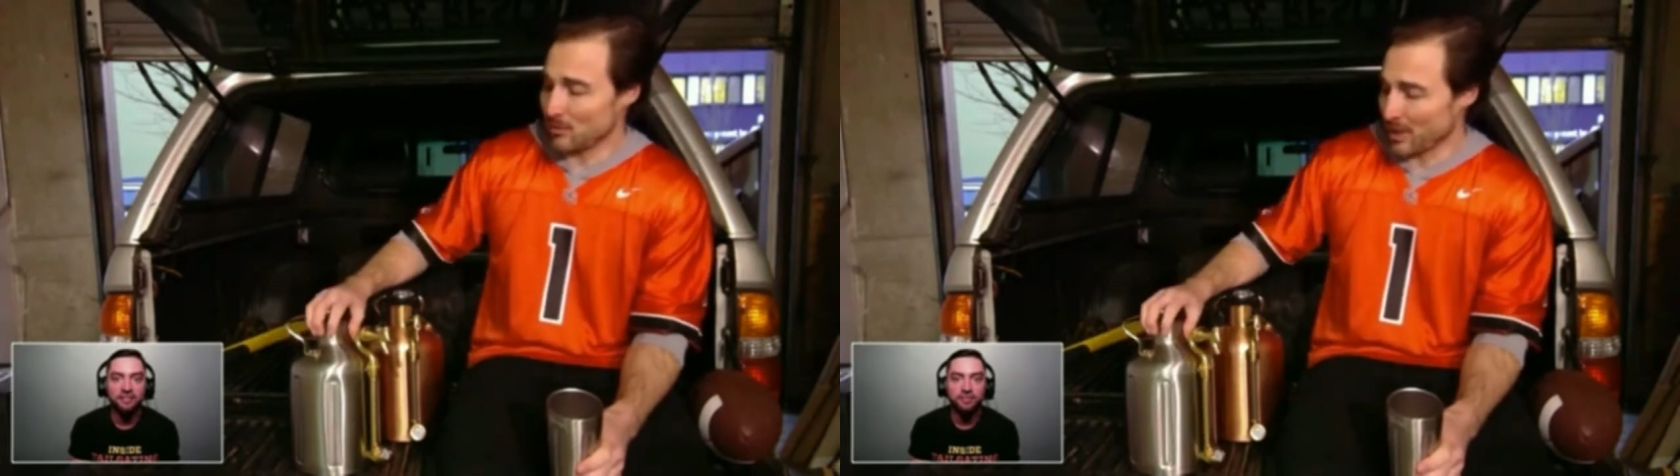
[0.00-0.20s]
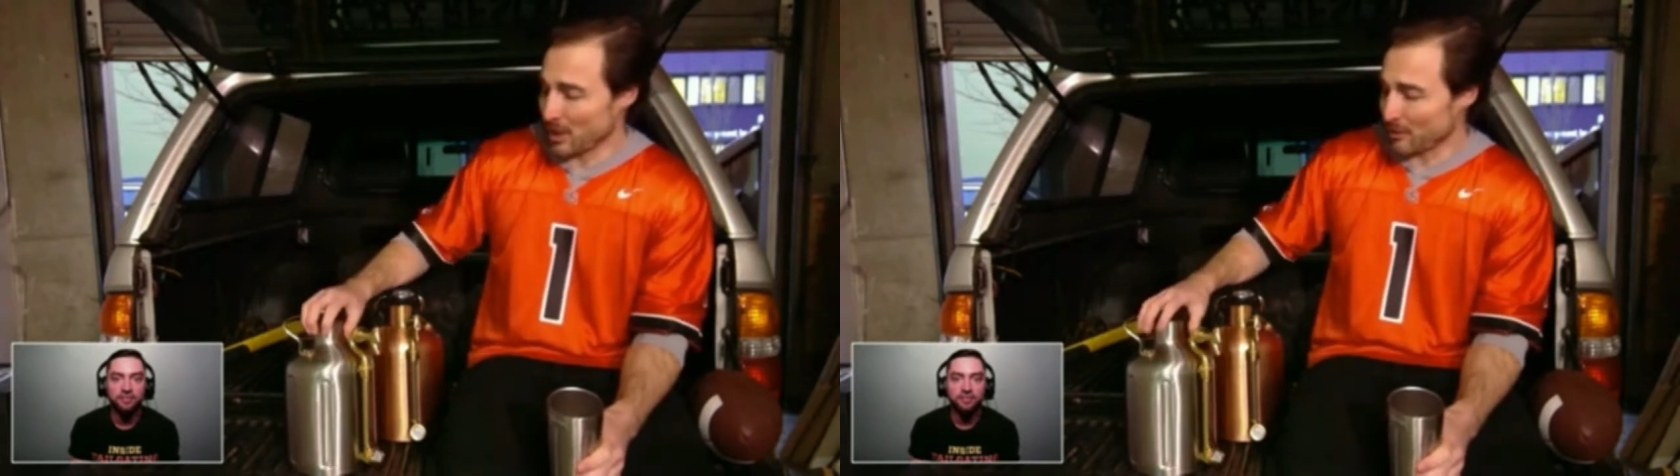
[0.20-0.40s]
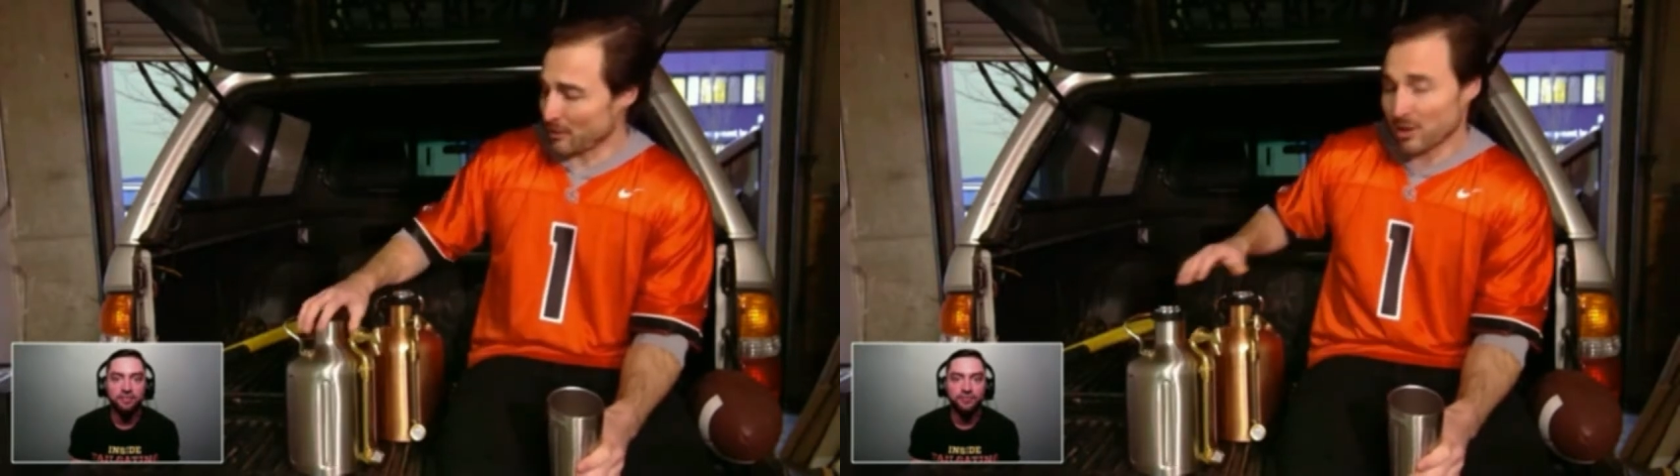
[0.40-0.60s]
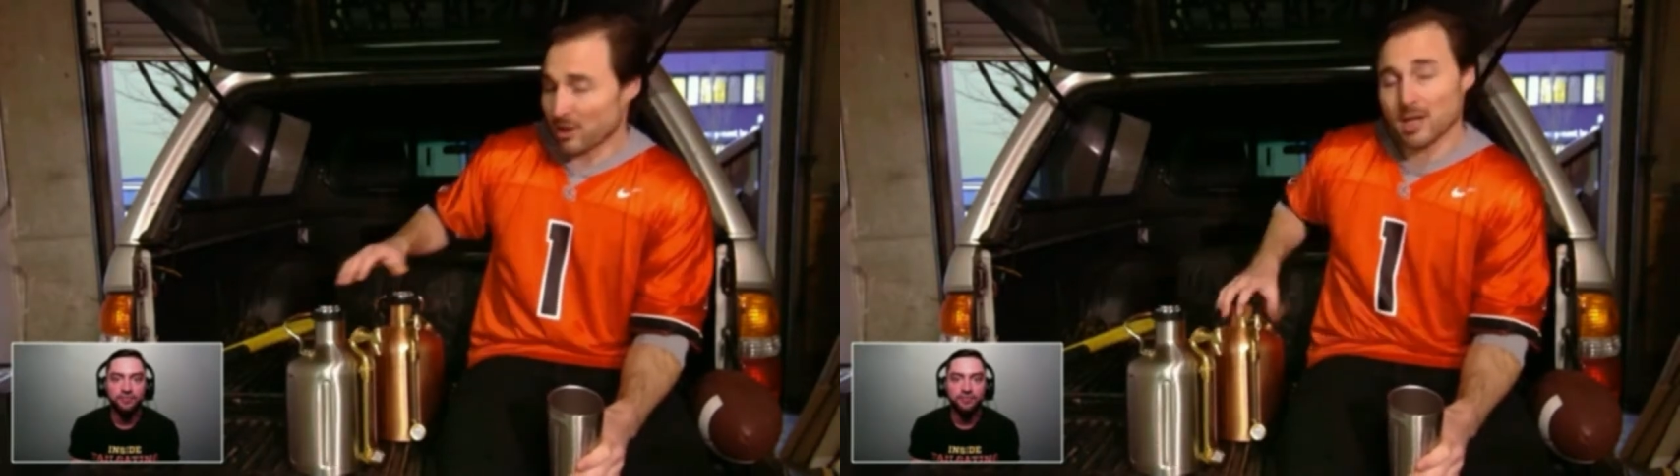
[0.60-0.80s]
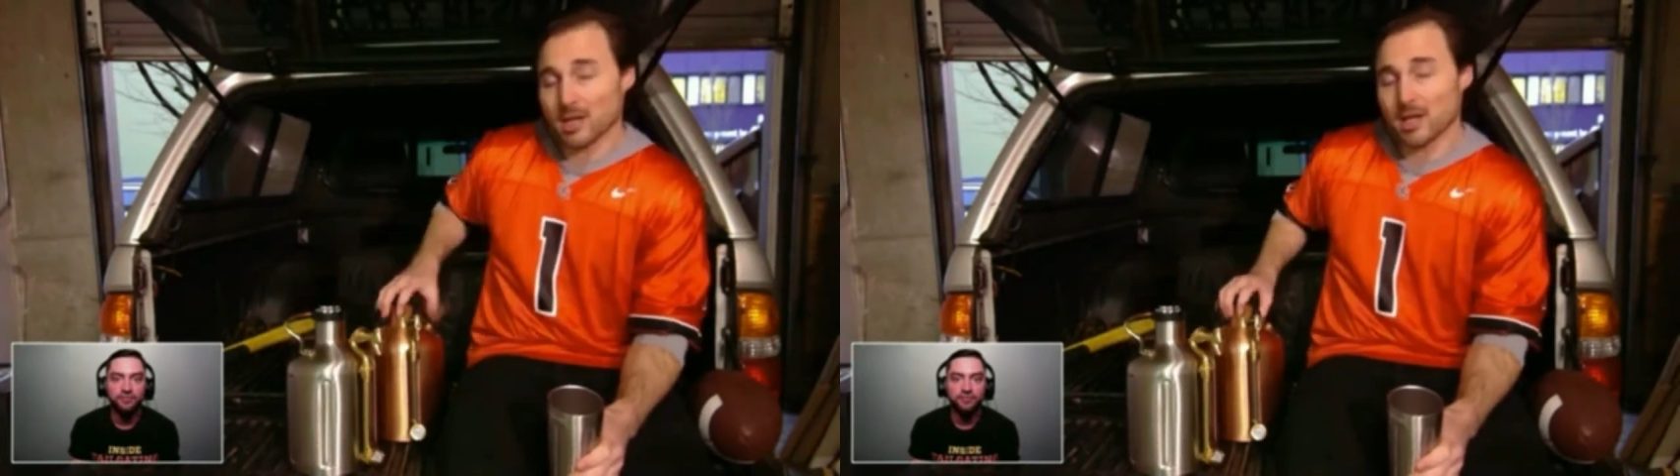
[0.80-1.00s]
we
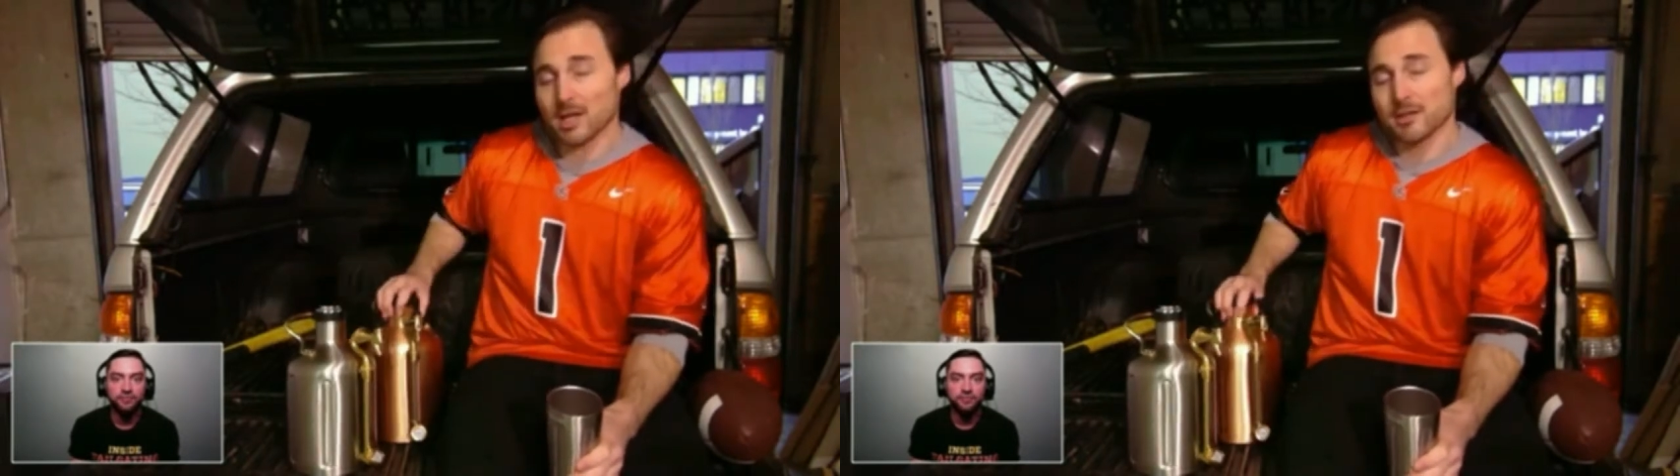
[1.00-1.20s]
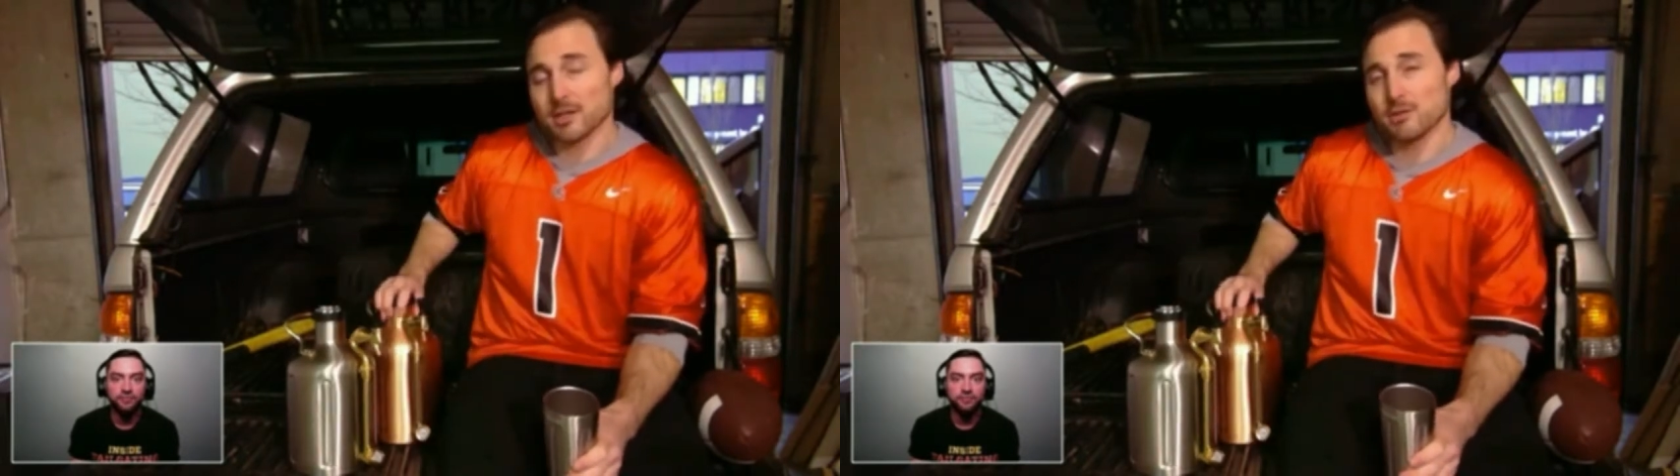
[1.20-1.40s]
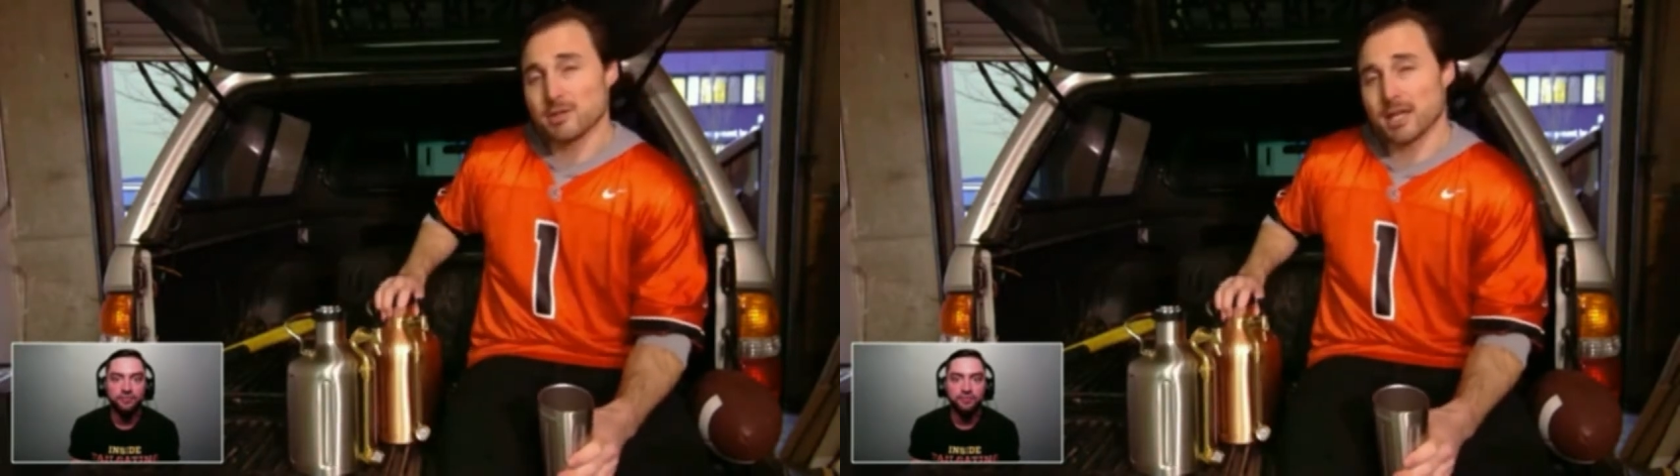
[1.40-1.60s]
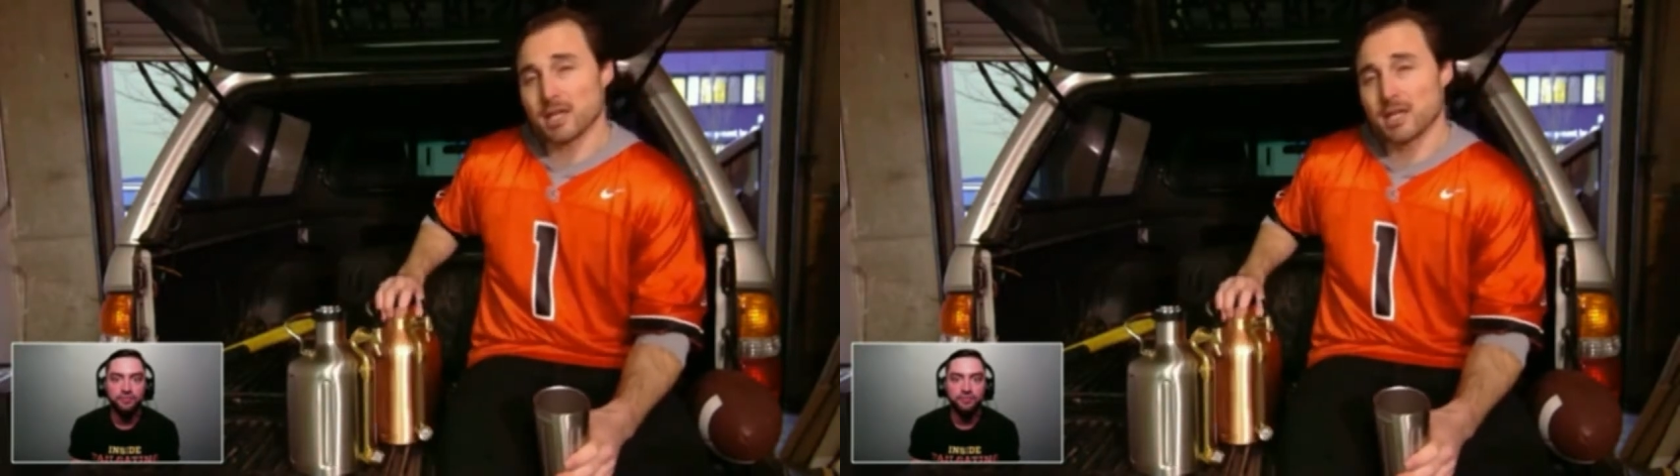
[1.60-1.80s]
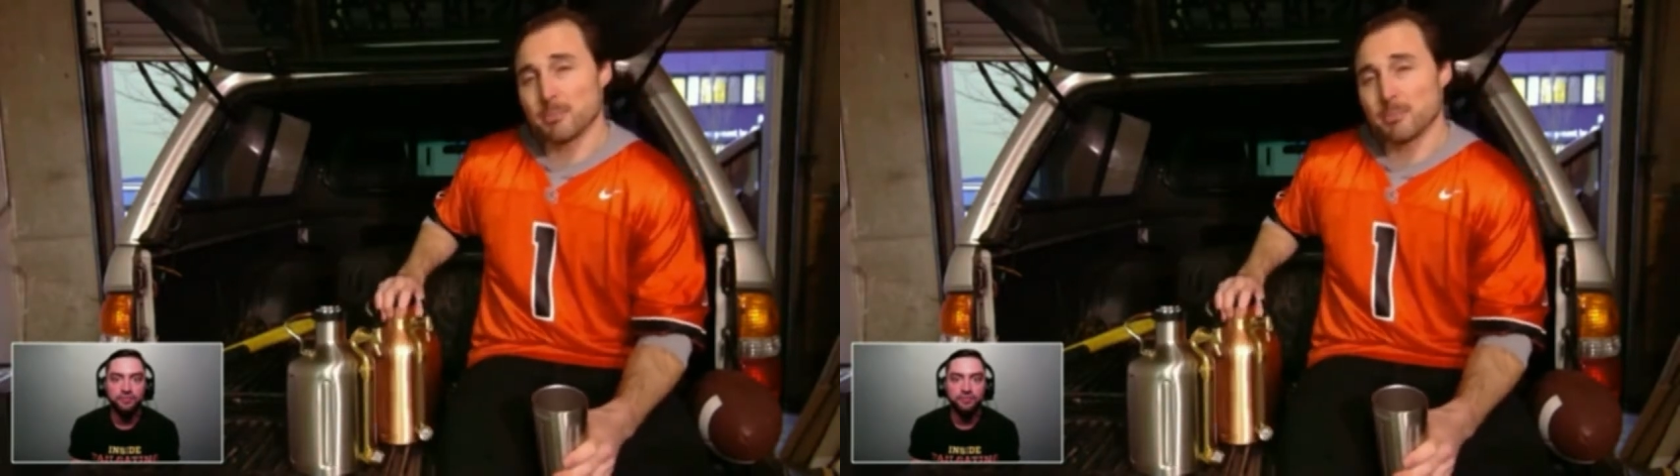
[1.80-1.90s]
offer the U-Keg